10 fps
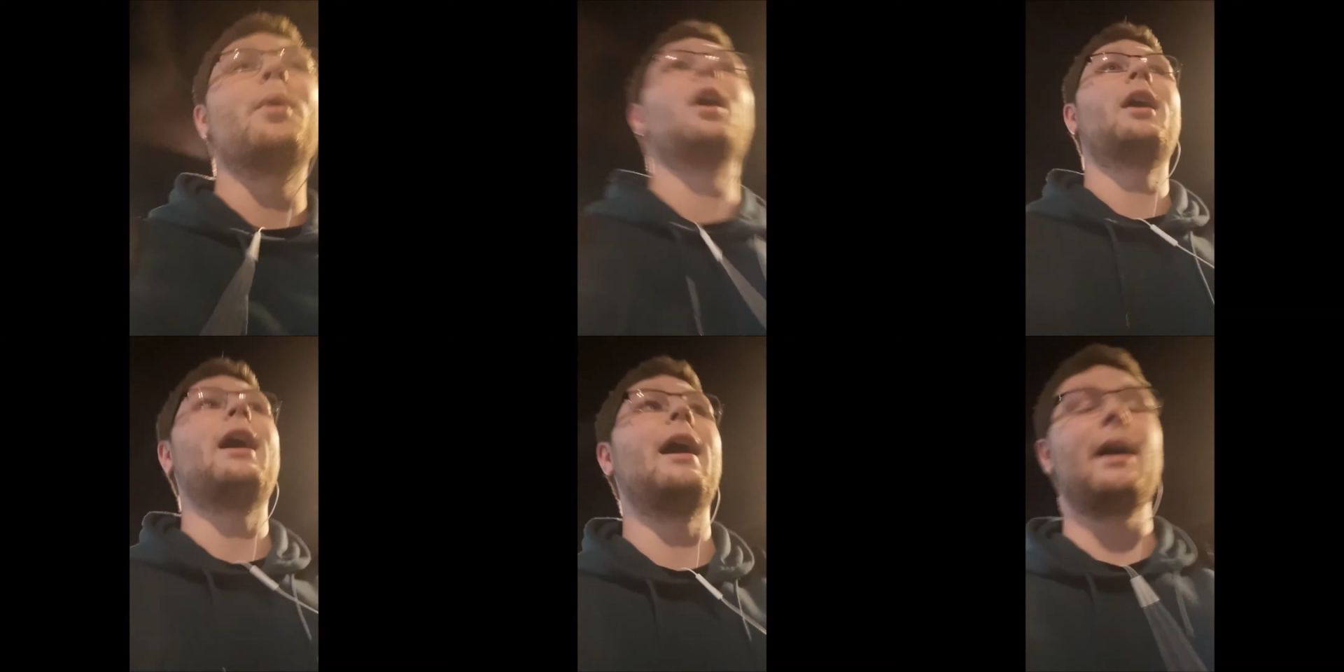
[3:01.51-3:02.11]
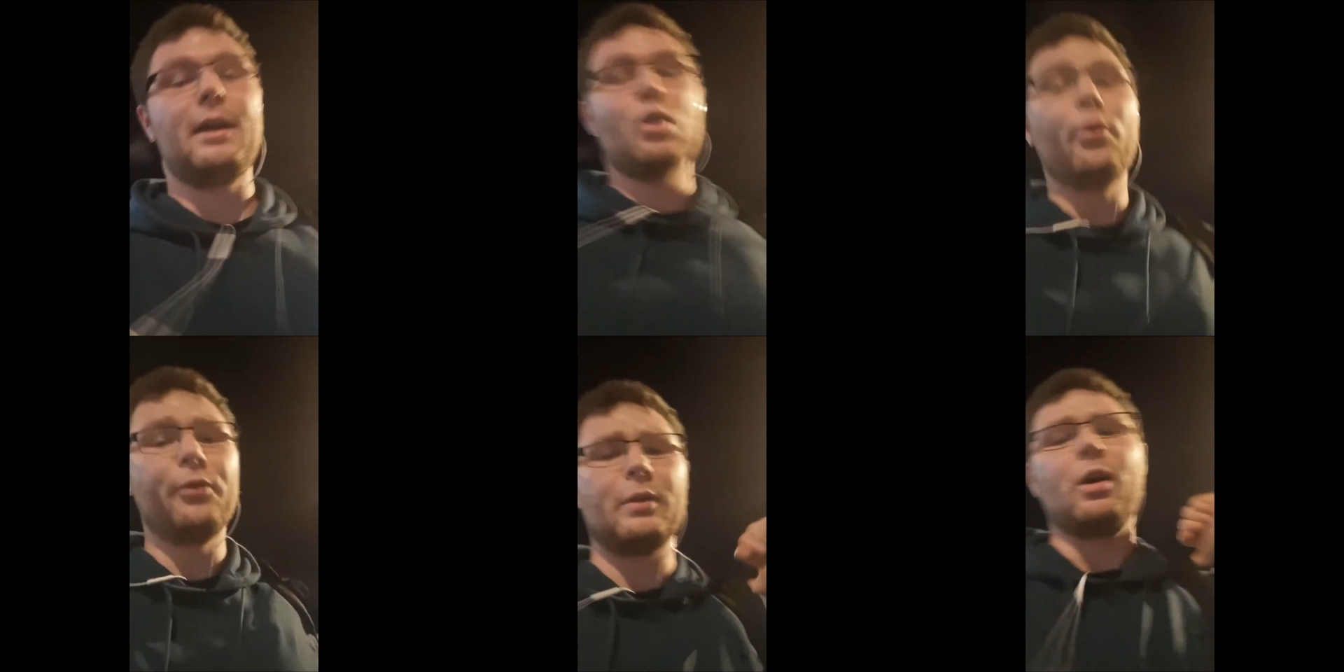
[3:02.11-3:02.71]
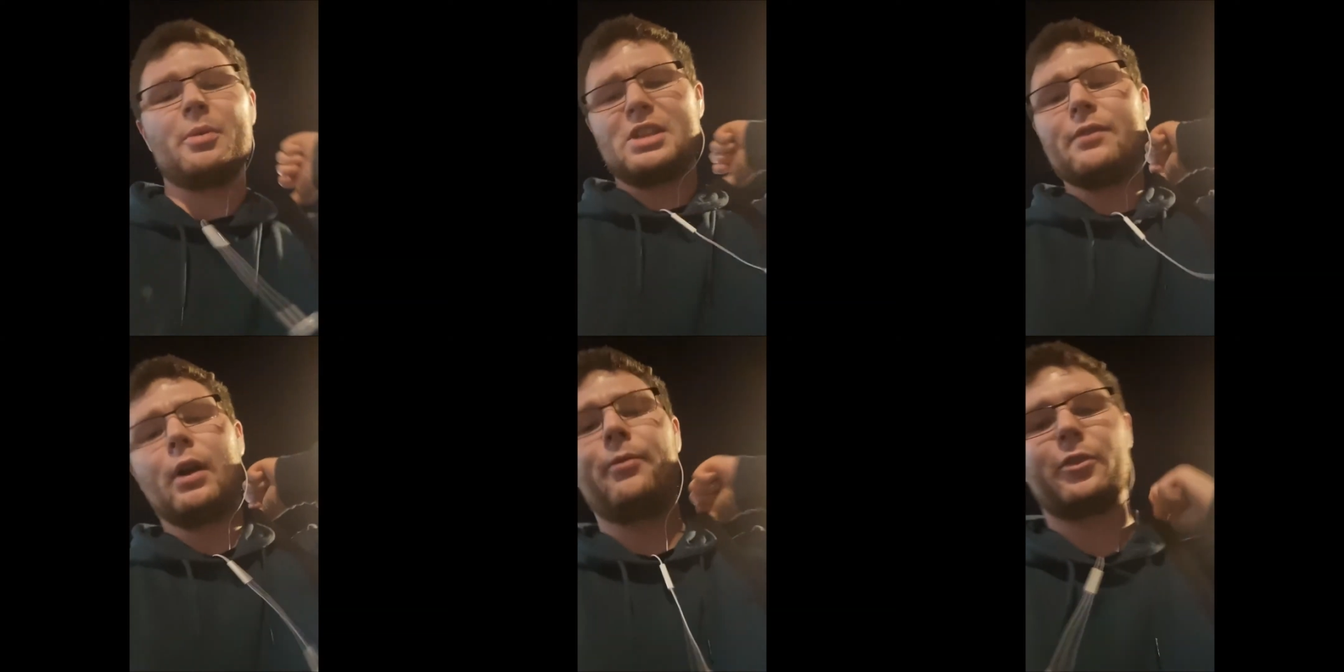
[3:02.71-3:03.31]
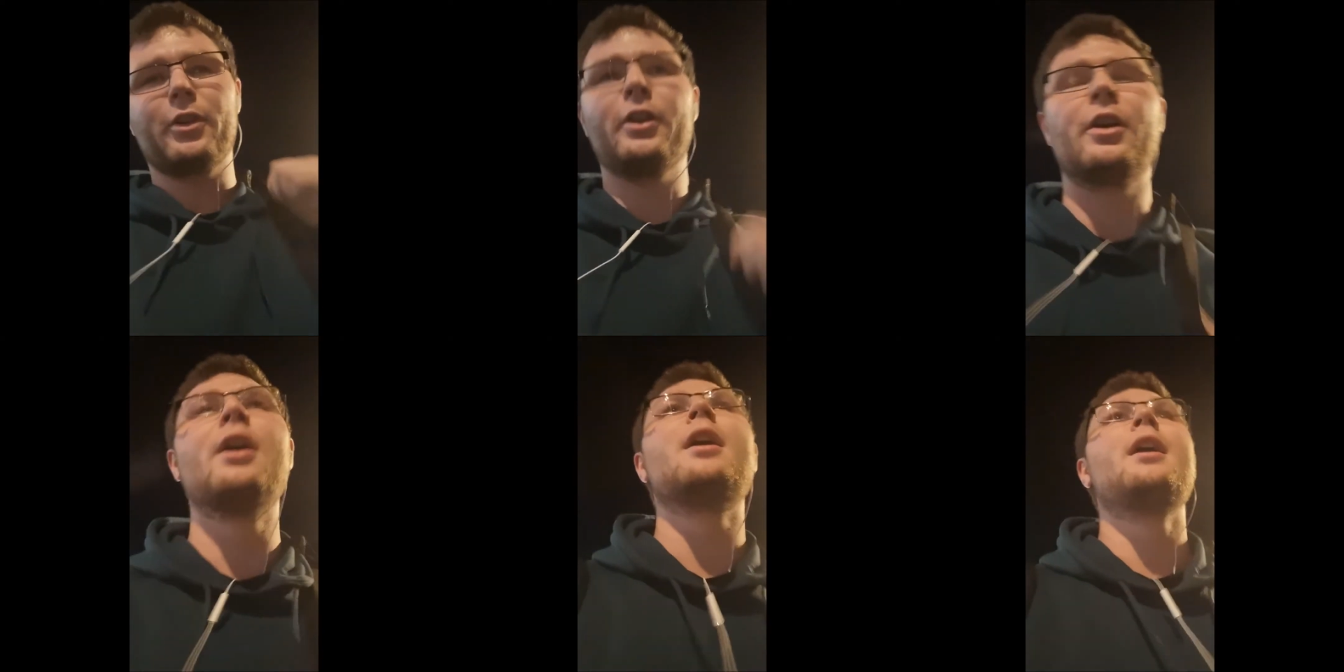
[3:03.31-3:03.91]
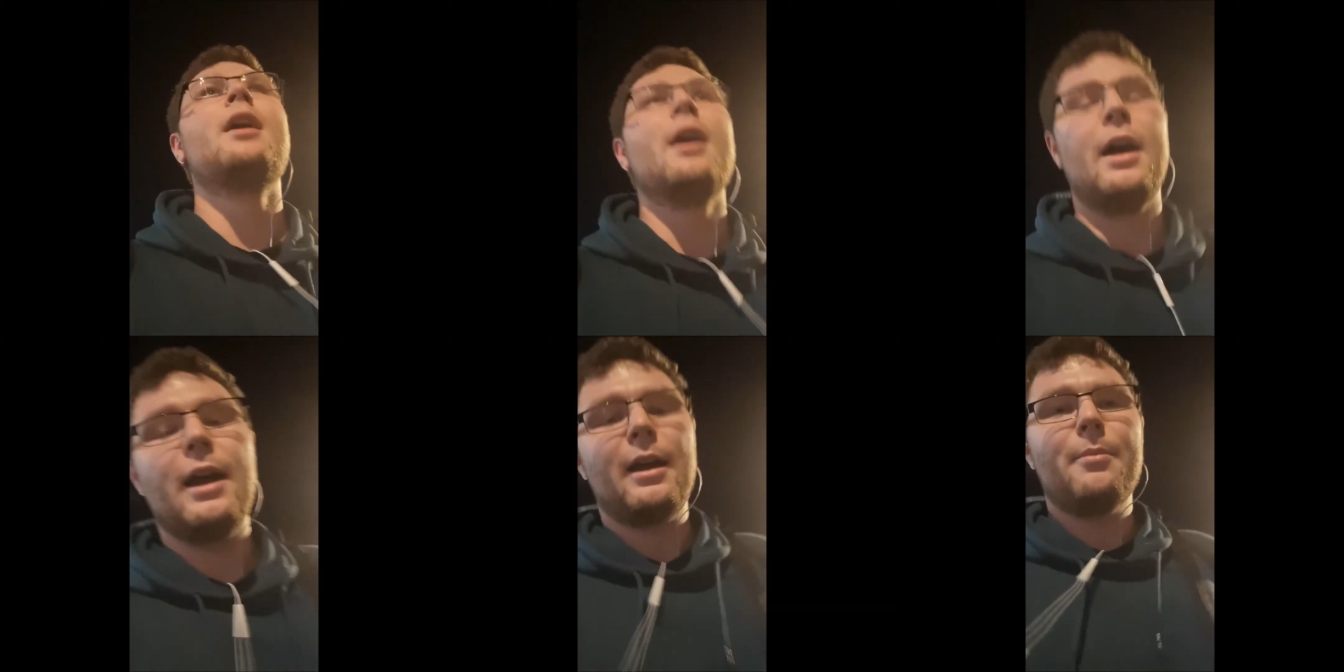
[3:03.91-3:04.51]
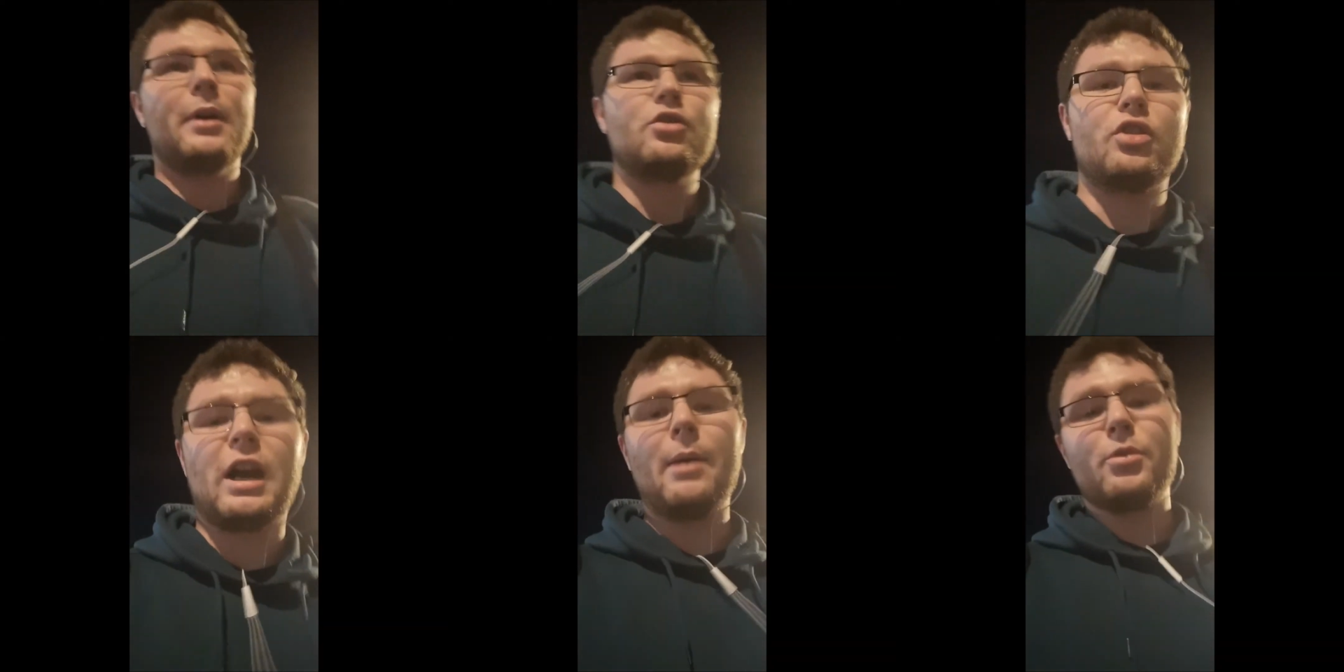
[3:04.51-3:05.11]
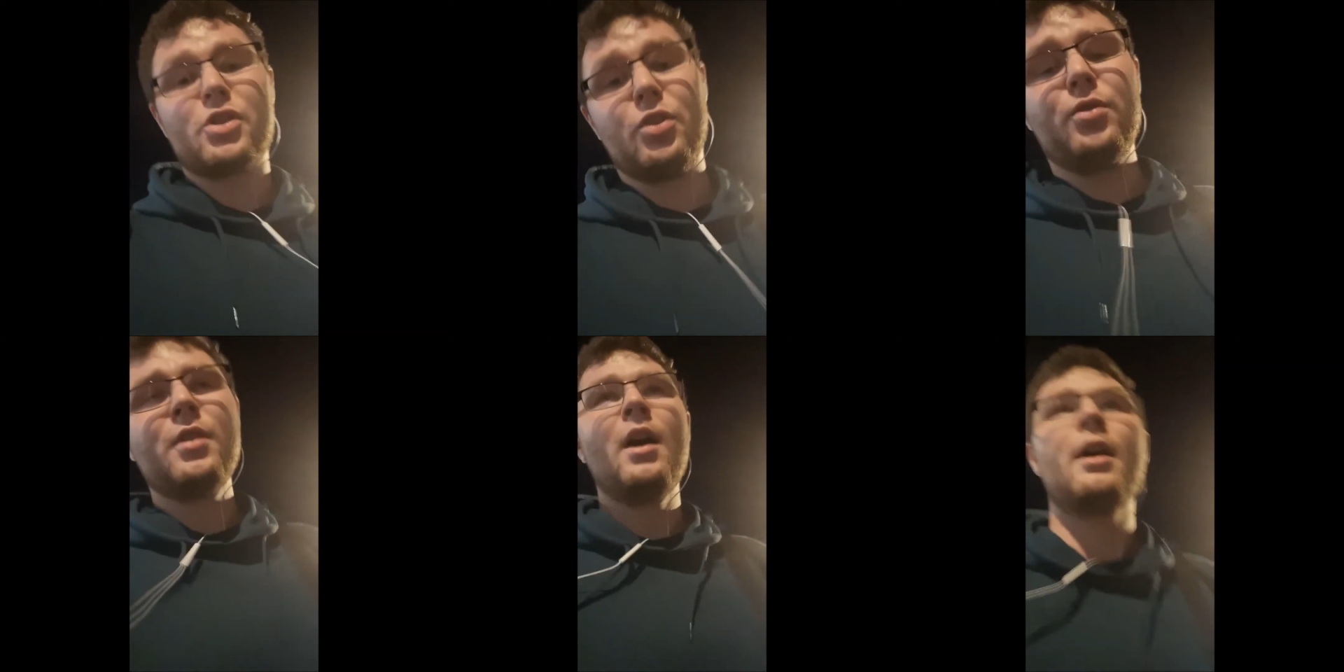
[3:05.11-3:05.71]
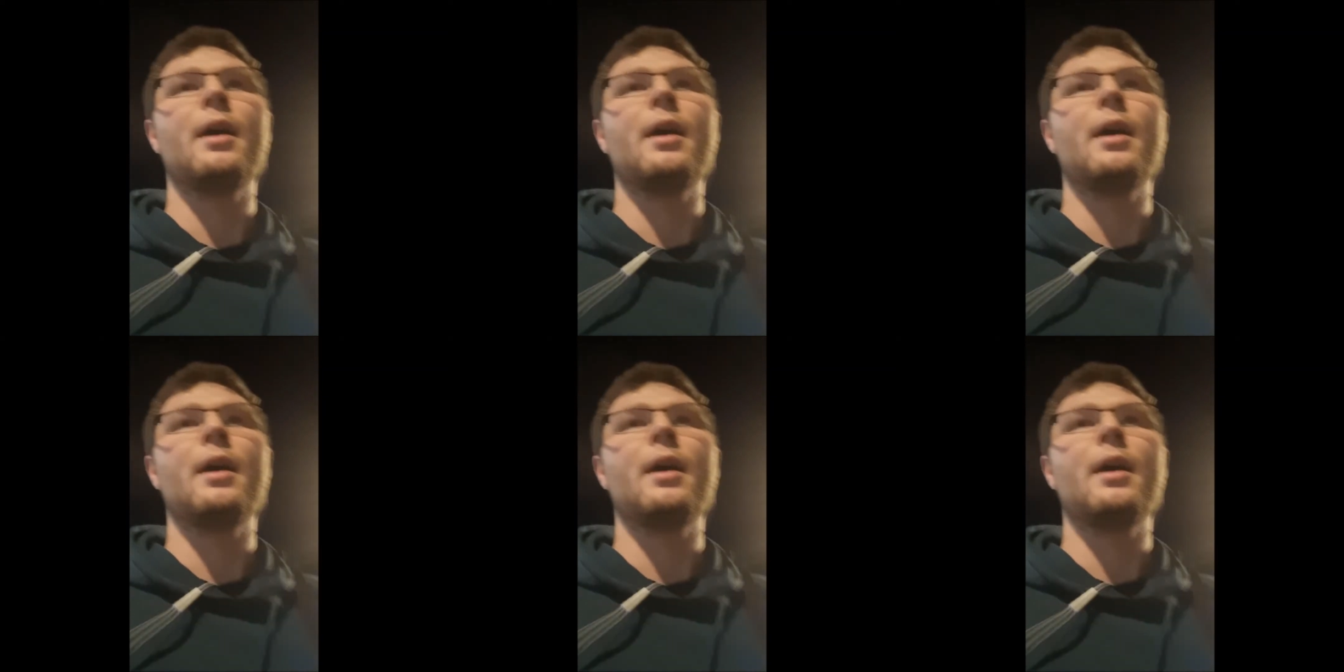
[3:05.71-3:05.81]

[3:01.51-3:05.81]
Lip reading: but I hopefully will be saving up for a new camera soon.